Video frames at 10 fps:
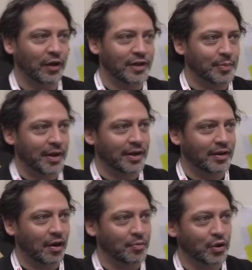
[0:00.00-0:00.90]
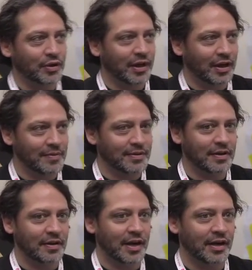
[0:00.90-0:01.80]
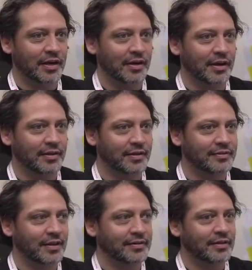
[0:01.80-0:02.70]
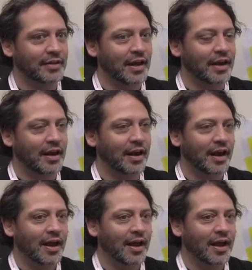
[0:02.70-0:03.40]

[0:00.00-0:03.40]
Hispanic community that lives in the States, and that